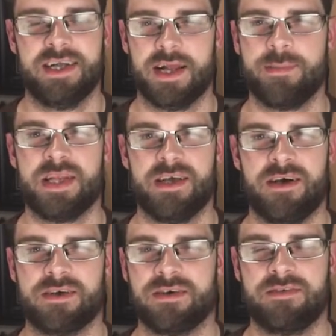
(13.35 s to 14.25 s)
and I mean
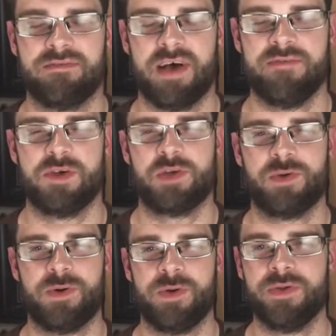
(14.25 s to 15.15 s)
young, 5 years
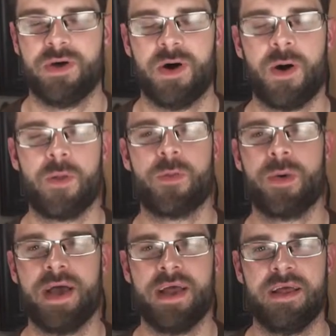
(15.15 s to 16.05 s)
old, all the
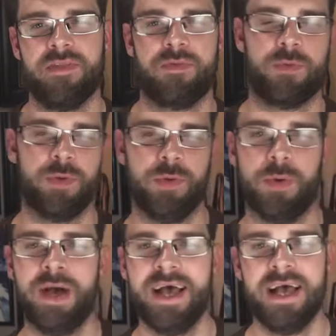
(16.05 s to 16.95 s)
way
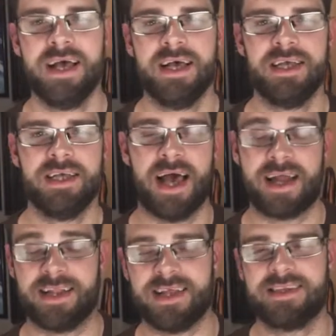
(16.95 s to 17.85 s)
through
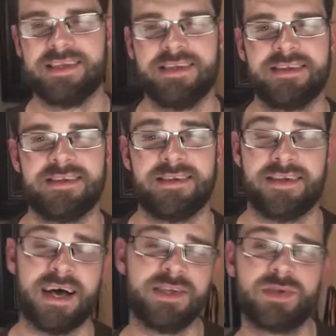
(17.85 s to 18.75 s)
adolescence
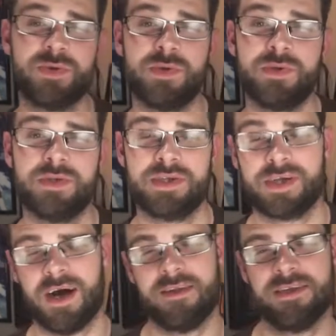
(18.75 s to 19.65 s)
and high school and
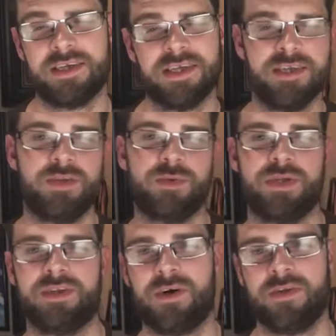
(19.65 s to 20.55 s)
college and into
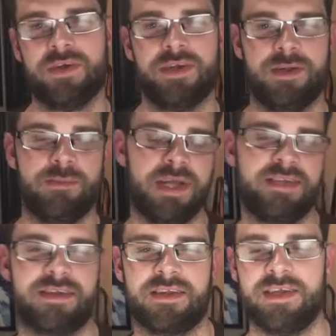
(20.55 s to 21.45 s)
adulthood, and
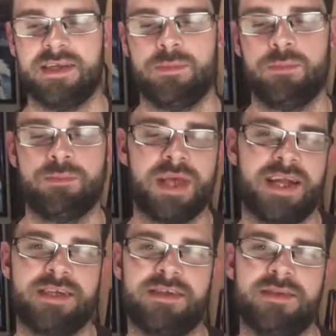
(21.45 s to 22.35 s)
basically
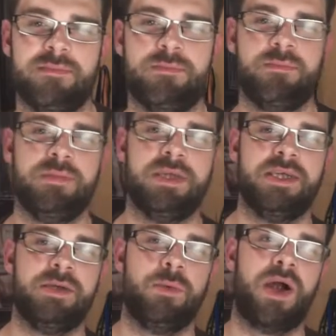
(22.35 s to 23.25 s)
getting to
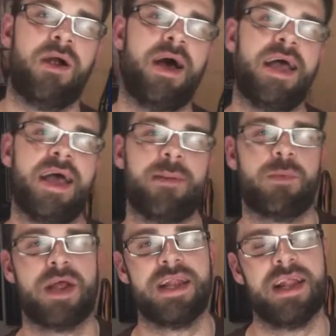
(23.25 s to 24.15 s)
me where I
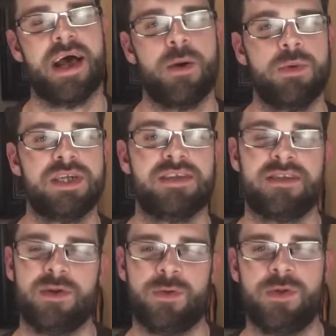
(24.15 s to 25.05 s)
am right now, which
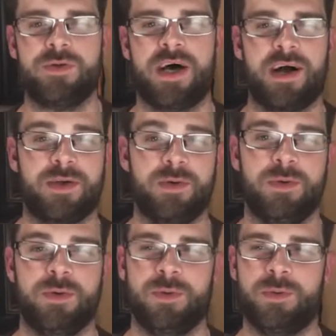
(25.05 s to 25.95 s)
is an old
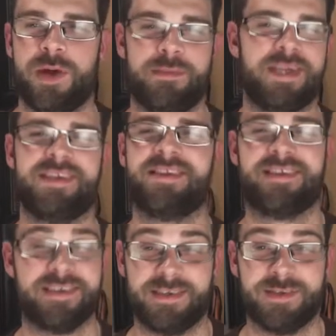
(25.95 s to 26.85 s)
otaku who
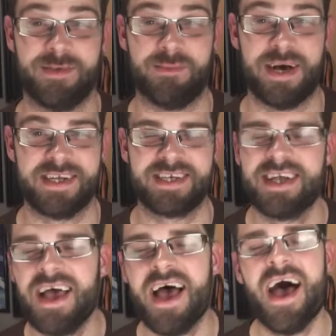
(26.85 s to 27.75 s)
reminisces a little too much.
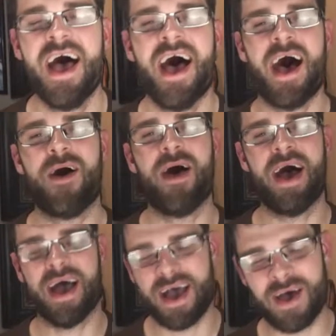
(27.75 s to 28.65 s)

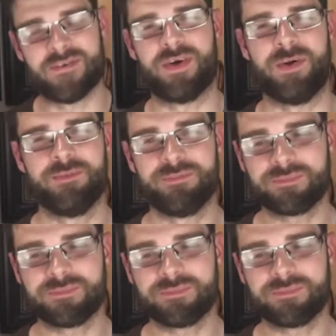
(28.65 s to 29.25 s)
However,